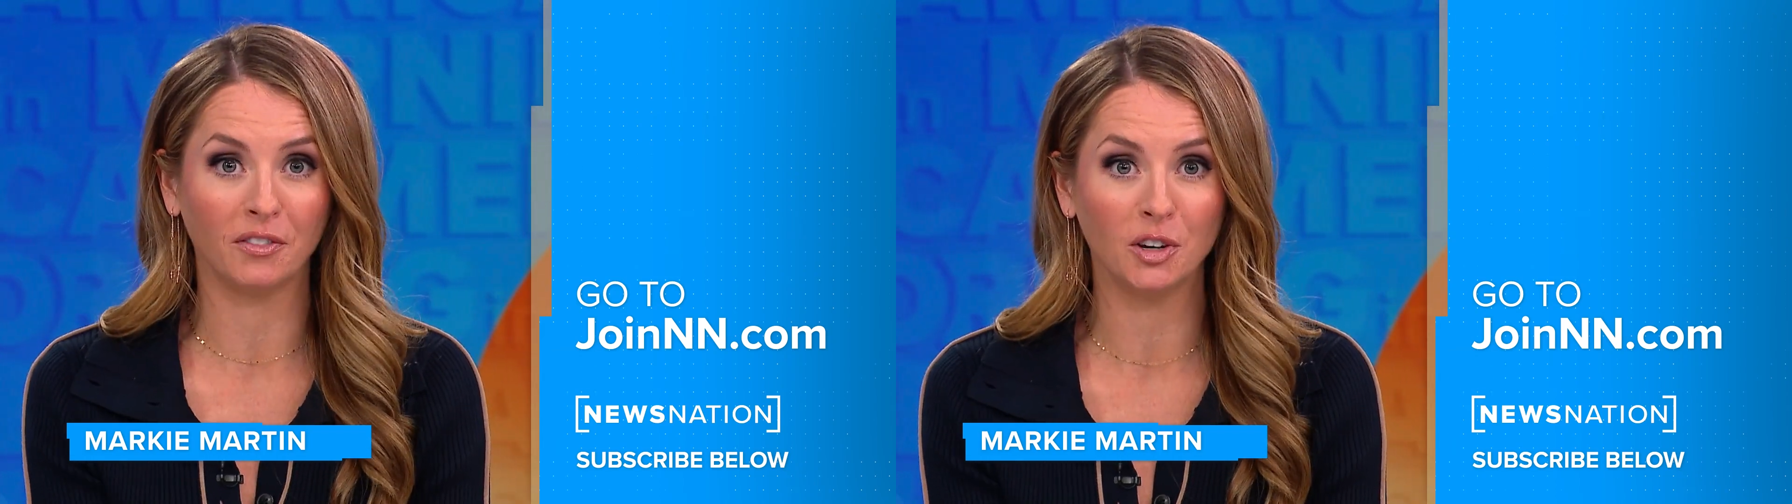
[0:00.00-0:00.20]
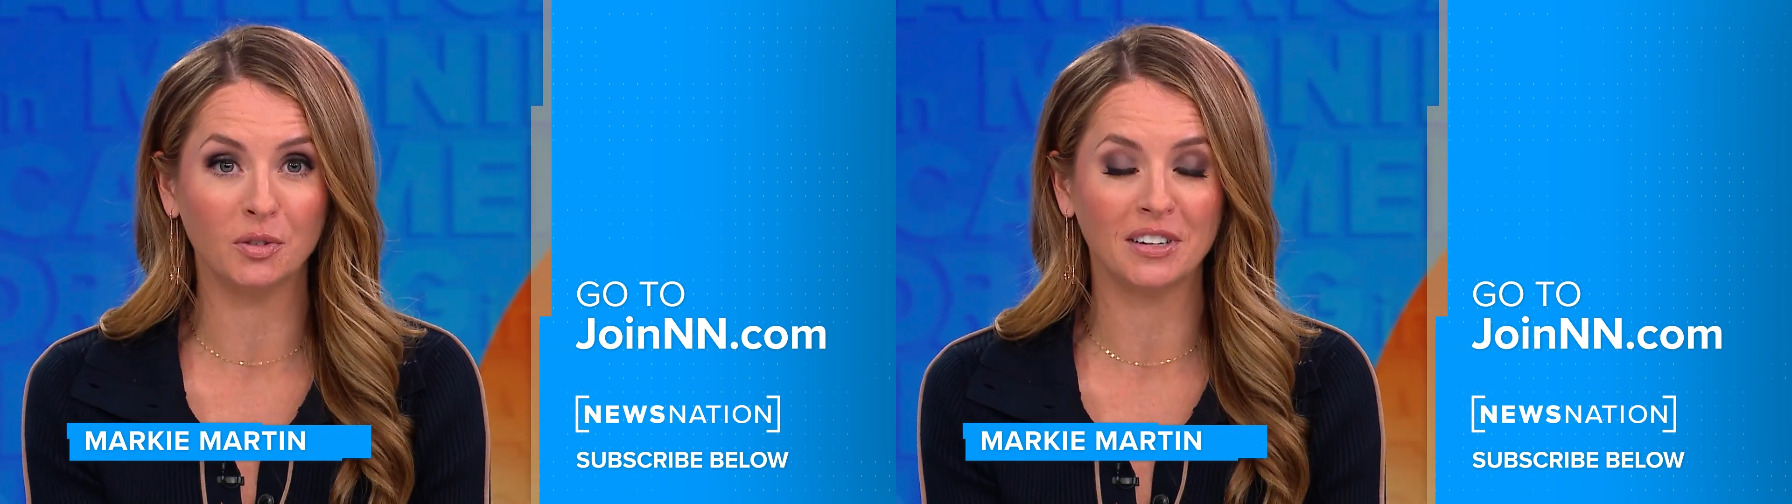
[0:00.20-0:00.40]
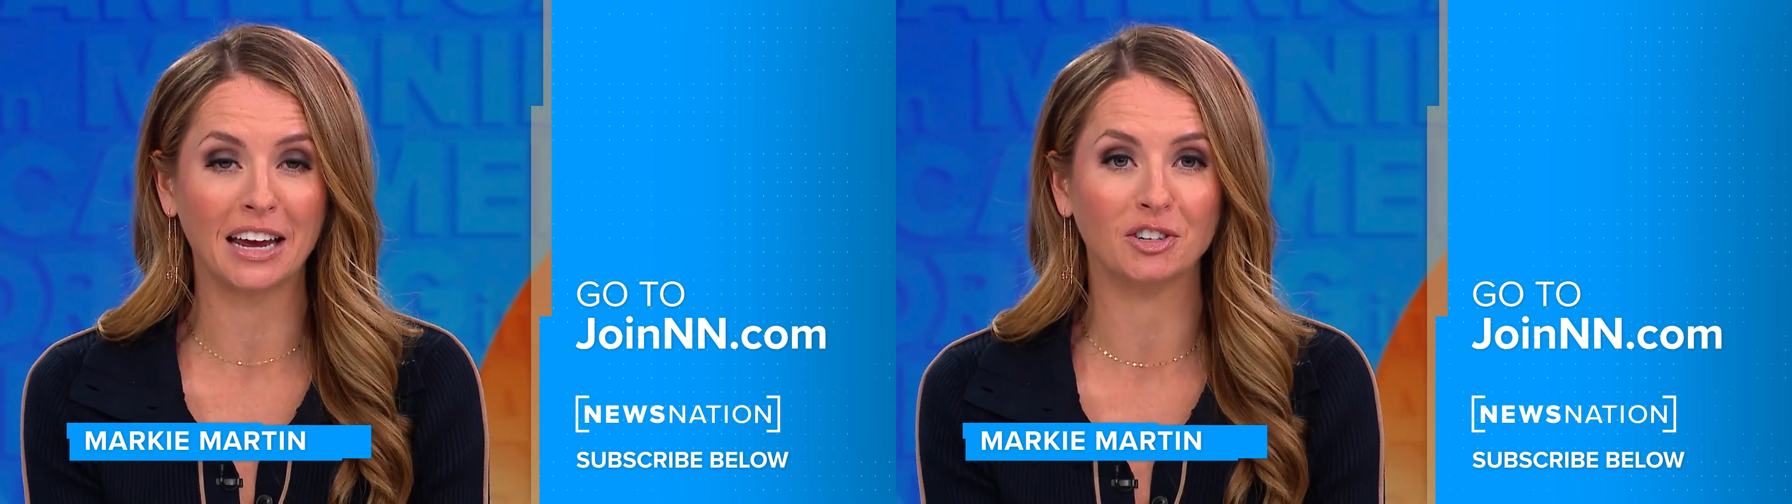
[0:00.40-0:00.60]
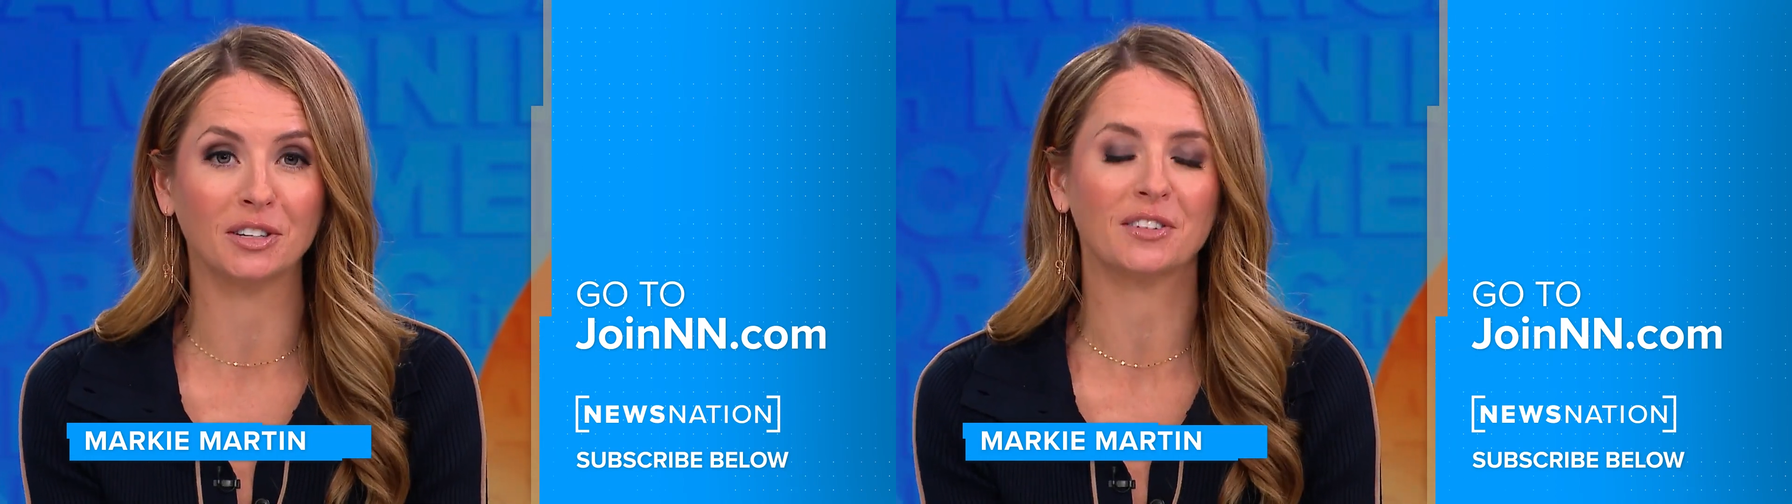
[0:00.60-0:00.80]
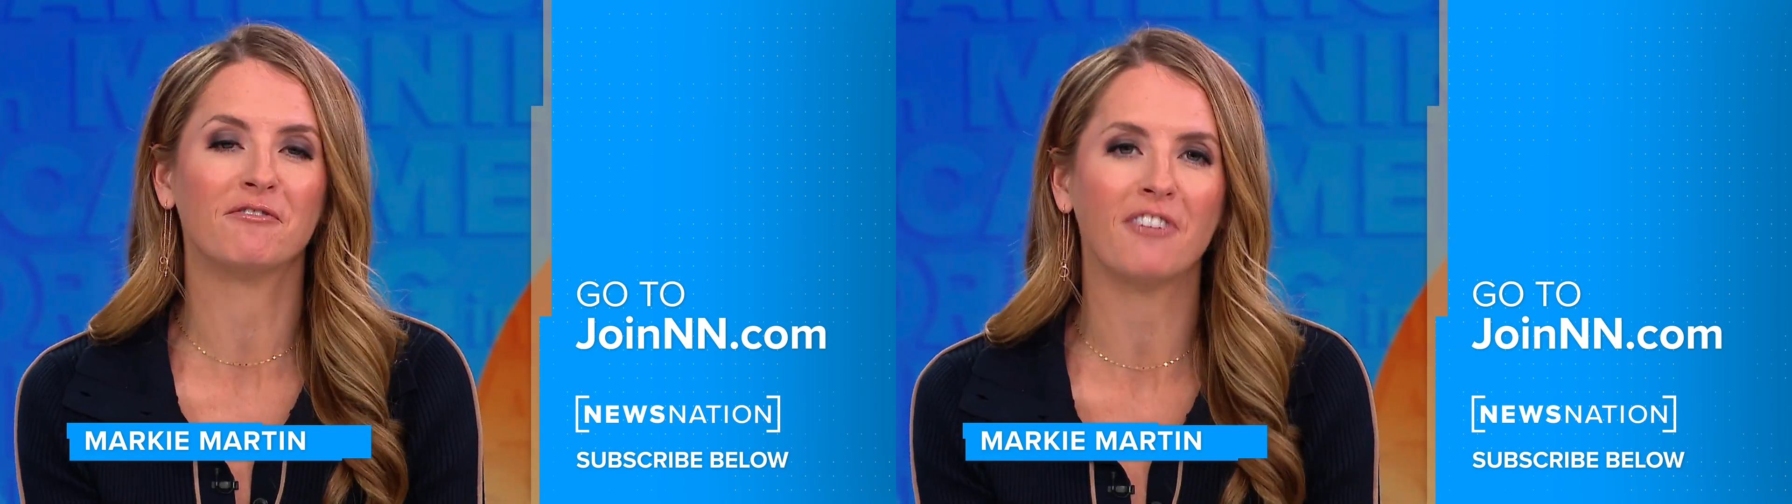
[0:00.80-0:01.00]
of News
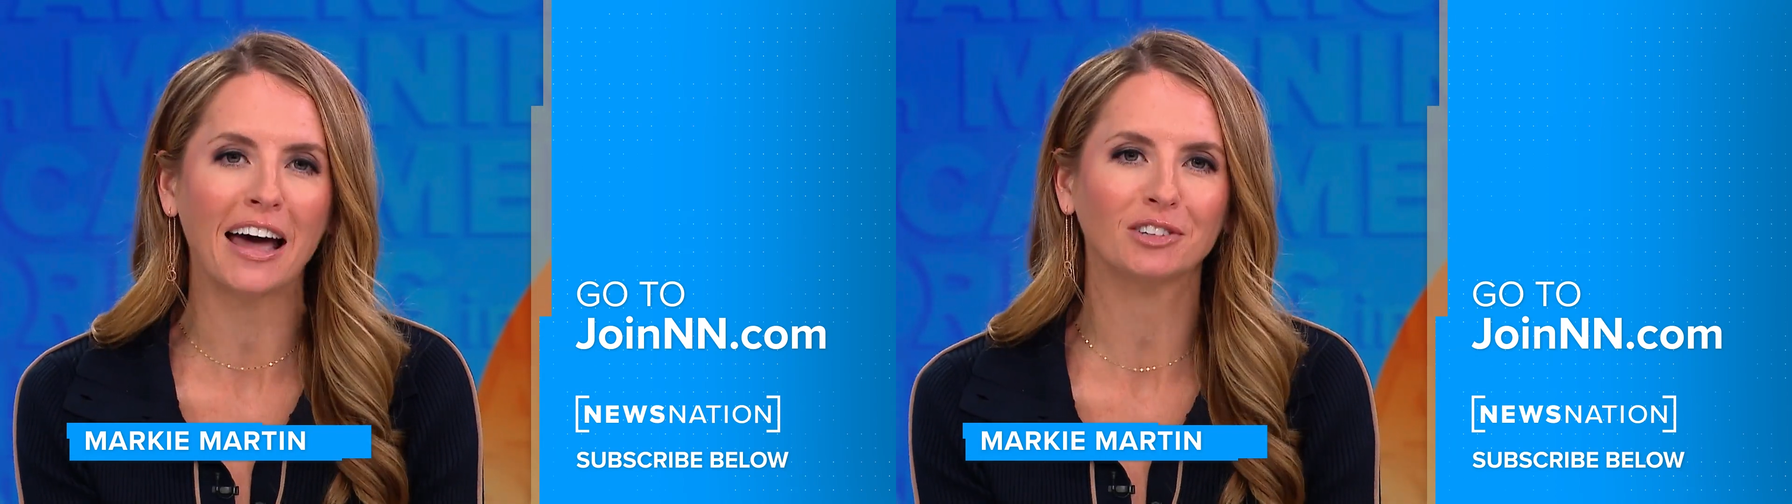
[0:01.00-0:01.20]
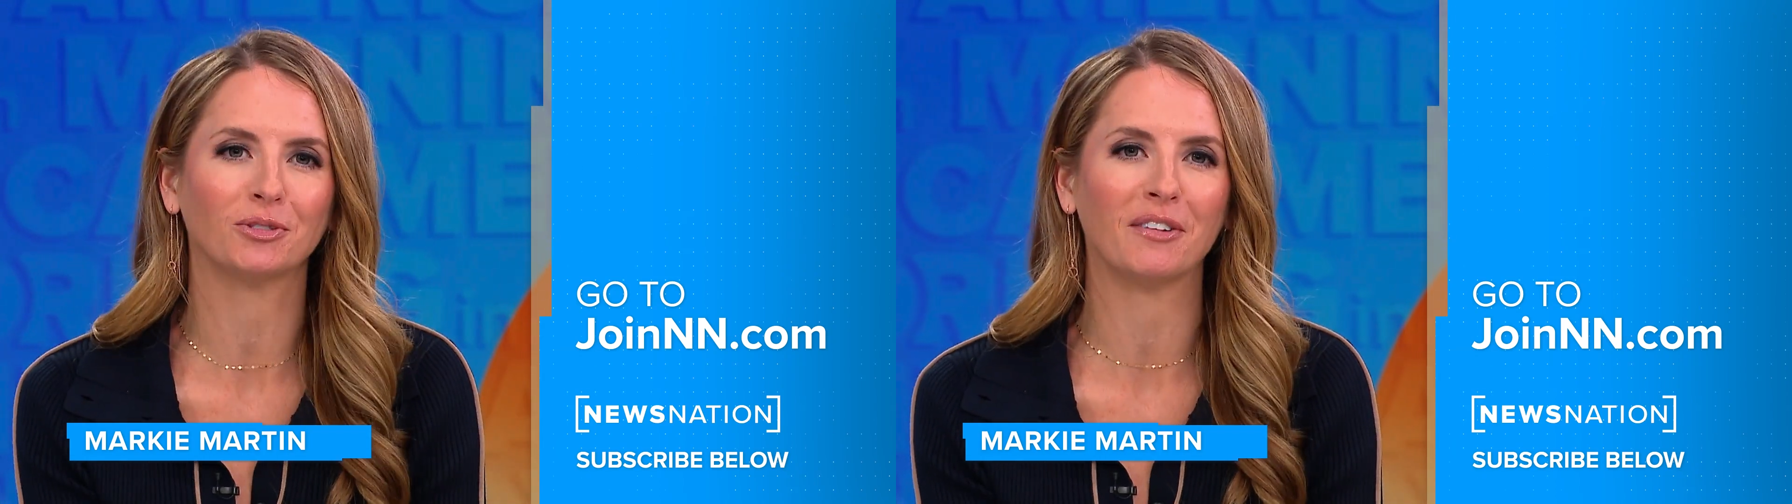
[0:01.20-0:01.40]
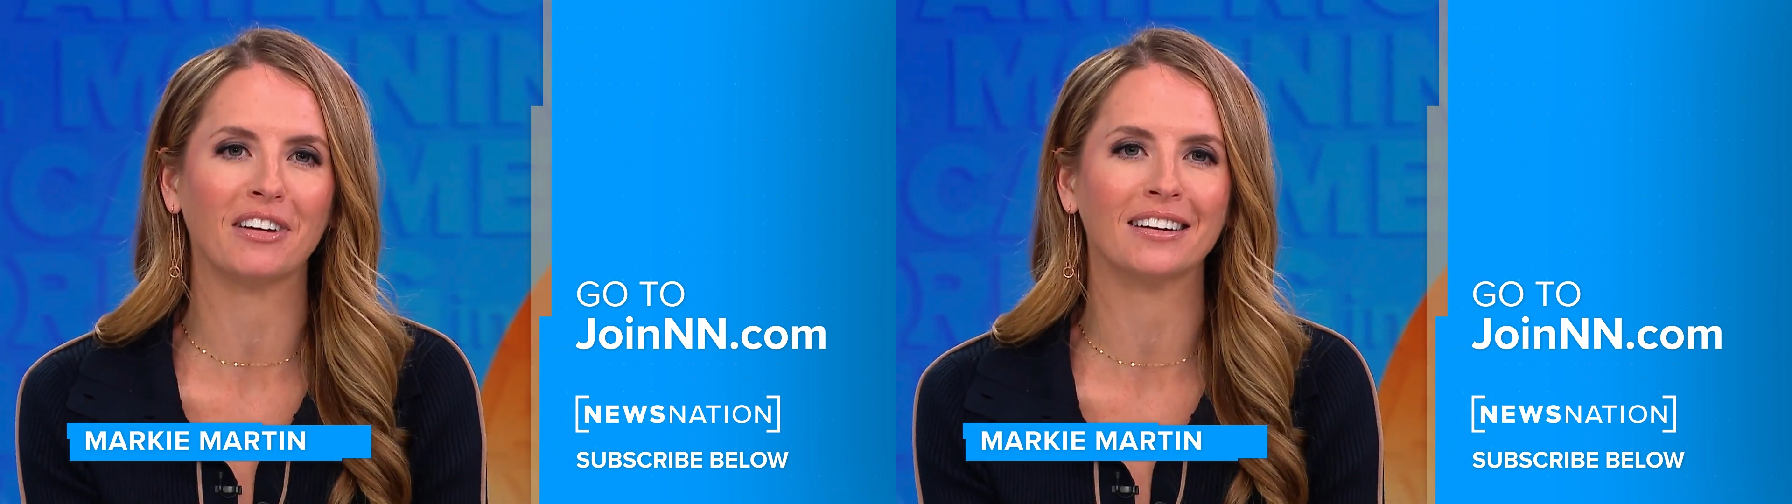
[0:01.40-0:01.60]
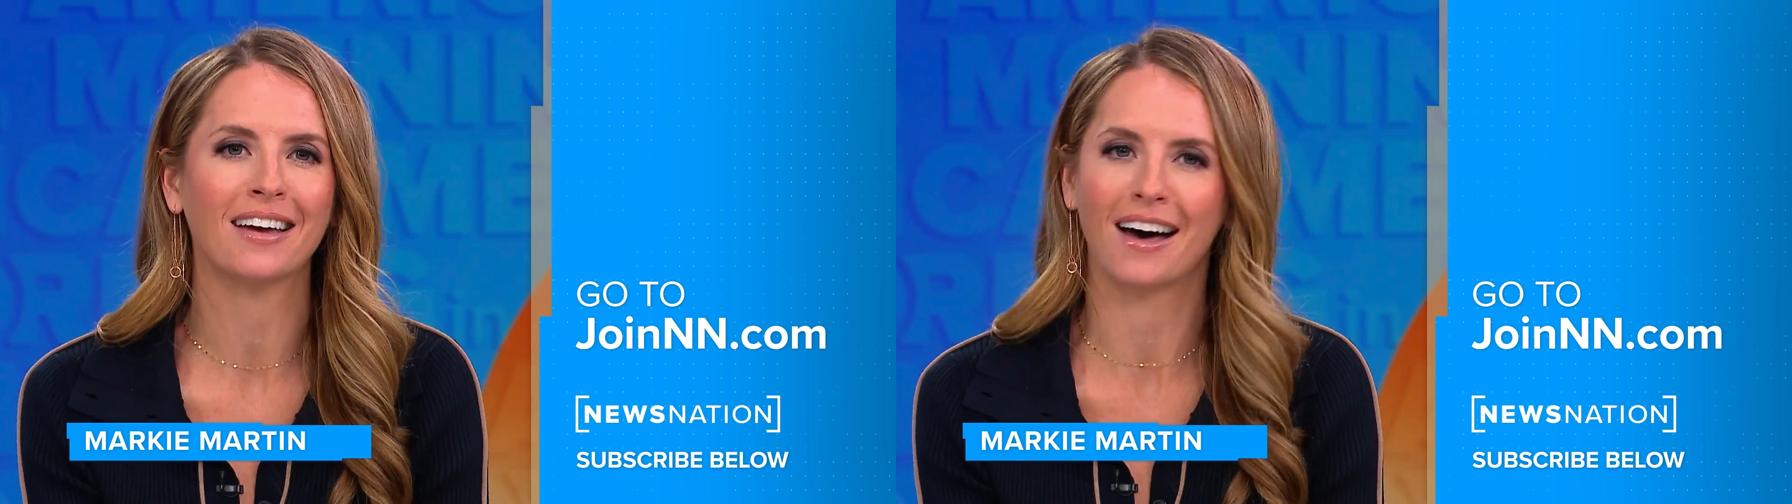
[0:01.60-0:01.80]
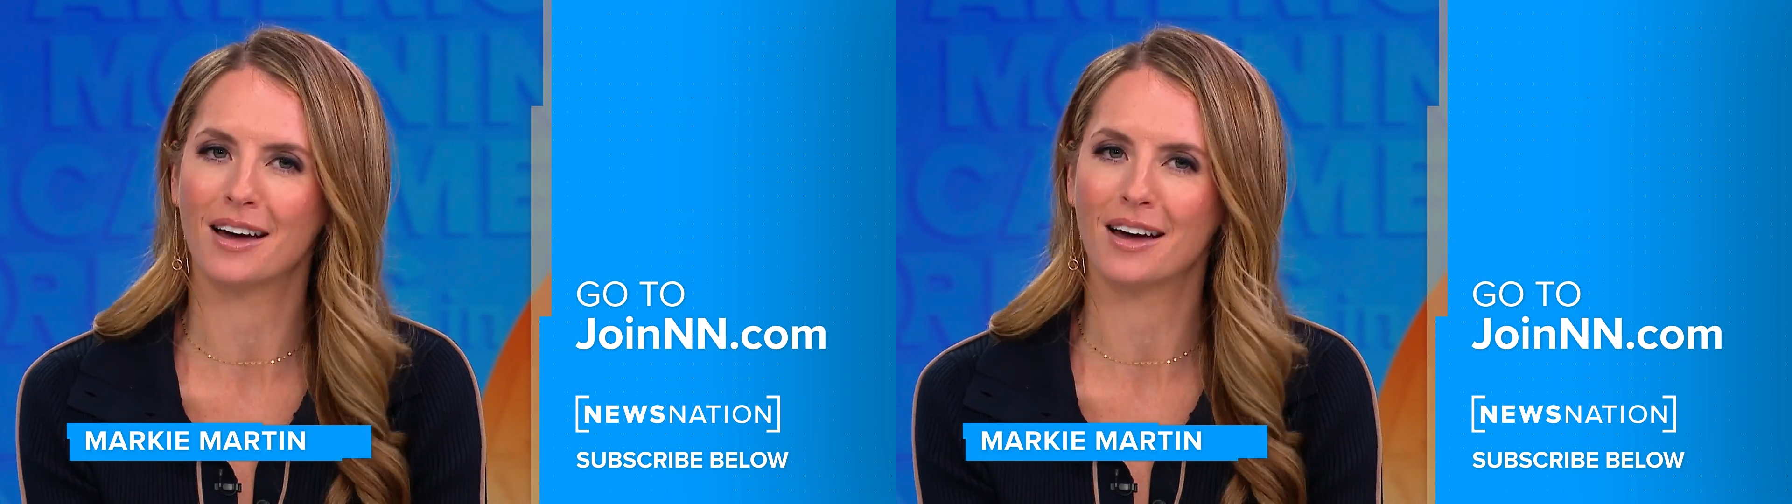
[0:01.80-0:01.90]
Nation's fact driven,